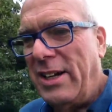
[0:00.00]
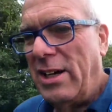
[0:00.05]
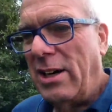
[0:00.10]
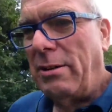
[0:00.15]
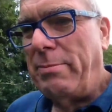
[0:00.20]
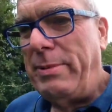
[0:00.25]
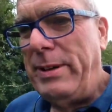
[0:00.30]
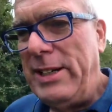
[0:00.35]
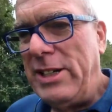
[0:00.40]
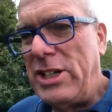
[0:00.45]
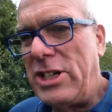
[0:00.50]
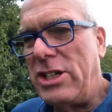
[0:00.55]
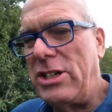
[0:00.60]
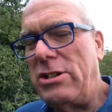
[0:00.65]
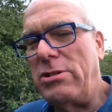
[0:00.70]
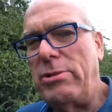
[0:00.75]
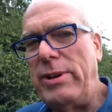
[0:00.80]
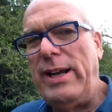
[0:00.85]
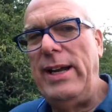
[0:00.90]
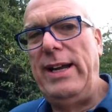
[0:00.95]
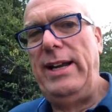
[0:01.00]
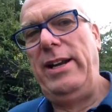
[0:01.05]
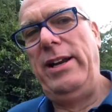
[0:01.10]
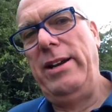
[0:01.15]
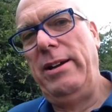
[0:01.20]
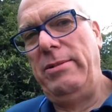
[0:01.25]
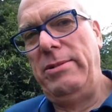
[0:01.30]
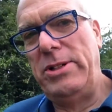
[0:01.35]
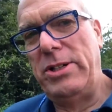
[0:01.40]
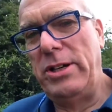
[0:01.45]
I've been studying
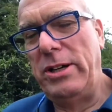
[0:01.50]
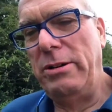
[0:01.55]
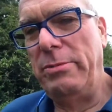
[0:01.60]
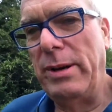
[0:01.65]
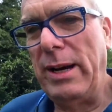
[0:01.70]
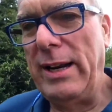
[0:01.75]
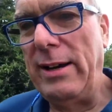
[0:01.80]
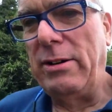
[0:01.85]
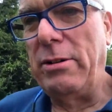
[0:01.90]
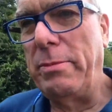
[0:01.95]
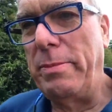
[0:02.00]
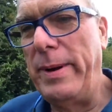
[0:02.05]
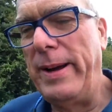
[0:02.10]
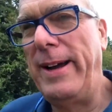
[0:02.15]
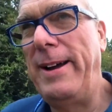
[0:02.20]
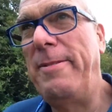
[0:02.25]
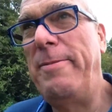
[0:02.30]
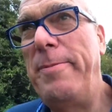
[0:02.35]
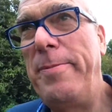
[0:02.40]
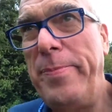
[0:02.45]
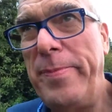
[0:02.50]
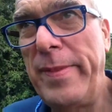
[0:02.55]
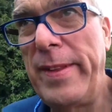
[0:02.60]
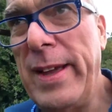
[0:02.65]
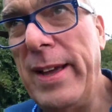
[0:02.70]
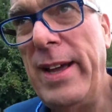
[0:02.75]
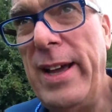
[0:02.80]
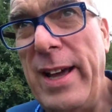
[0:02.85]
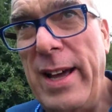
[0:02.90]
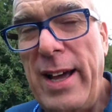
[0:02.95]
YouTube a little bit,
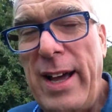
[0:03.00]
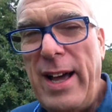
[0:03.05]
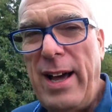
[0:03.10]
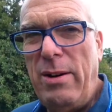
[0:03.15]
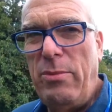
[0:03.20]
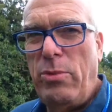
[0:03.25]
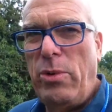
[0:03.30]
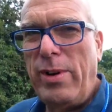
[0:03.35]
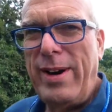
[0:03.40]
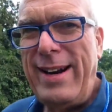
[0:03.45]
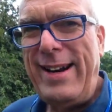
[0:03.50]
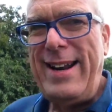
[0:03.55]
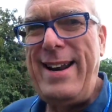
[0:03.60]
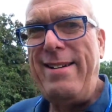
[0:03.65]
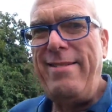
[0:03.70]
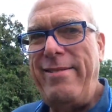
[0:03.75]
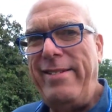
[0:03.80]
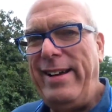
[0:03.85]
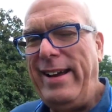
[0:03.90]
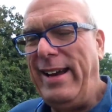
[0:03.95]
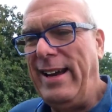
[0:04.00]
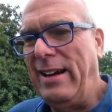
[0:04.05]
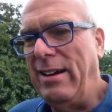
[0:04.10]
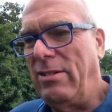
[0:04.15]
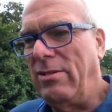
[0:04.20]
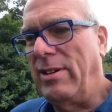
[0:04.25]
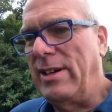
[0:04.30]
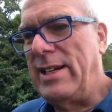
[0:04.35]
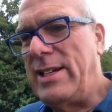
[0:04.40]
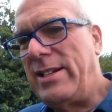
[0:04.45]
and what I didn't
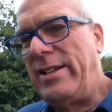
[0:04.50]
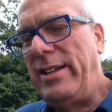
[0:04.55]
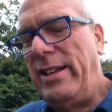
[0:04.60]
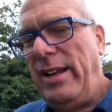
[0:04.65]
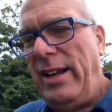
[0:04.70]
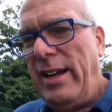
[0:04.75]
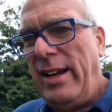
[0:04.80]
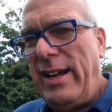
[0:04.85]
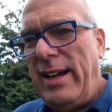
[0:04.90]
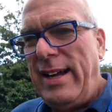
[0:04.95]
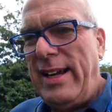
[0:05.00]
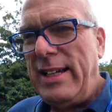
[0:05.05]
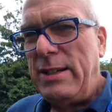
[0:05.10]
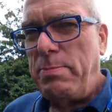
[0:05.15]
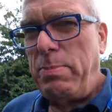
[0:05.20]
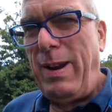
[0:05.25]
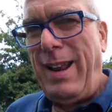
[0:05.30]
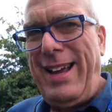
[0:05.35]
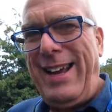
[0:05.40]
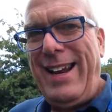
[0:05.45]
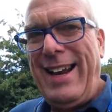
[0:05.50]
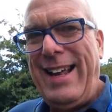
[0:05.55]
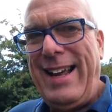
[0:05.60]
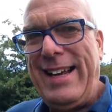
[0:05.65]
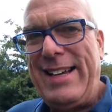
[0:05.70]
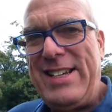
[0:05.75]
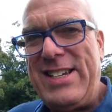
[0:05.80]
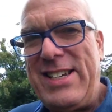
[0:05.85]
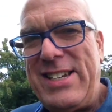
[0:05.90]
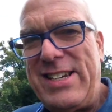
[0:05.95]
realise is
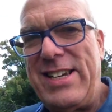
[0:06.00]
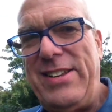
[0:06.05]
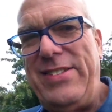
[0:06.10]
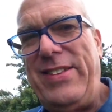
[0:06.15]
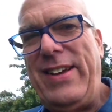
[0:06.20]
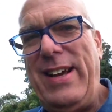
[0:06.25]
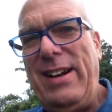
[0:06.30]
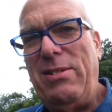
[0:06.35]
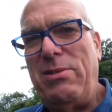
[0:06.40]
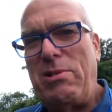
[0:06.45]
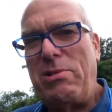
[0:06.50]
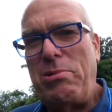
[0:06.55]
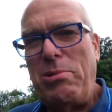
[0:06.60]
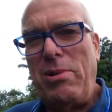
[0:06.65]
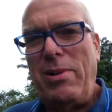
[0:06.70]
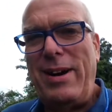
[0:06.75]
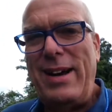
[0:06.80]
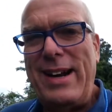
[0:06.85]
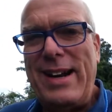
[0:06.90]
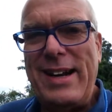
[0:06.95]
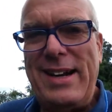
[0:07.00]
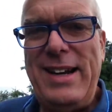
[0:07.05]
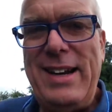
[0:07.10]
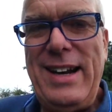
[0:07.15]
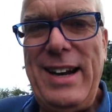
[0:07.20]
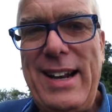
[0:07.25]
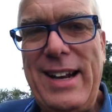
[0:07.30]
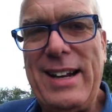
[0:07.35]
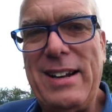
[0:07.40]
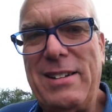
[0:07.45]
playlists, and they look quite an
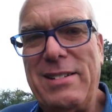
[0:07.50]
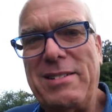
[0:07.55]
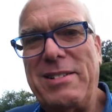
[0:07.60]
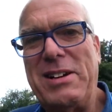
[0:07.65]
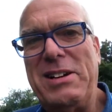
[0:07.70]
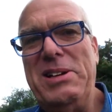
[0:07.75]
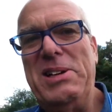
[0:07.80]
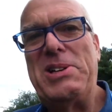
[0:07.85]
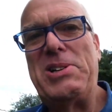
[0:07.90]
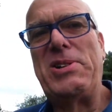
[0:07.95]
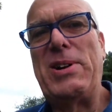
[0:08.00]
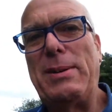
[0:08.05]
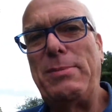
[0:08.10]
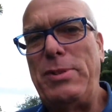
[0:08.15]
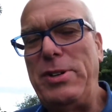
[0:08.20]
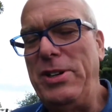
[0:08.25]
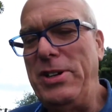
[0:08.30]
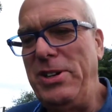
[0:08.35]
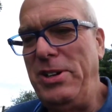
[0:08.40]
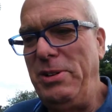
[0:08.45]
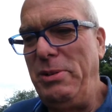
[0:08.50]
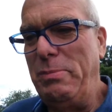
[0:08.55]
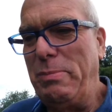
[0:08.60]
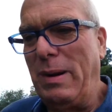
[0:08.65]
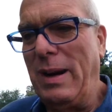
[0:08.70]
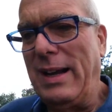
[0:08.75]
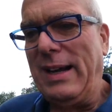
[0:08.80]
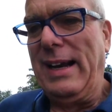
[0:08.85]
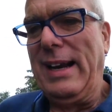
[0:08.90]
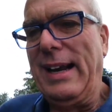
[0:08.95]
handy little contraption do
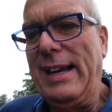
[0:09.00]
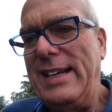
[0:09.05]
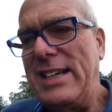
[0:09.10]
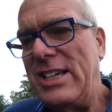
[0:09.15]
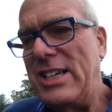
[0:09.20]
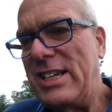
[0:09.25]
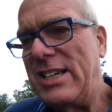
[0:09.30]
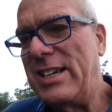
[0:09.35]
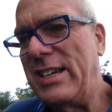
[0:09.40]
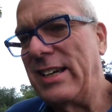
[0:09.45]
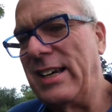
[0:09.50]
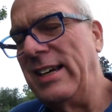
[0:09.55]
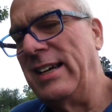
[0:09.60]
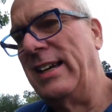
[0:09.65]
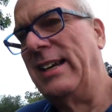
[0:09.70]
playlists.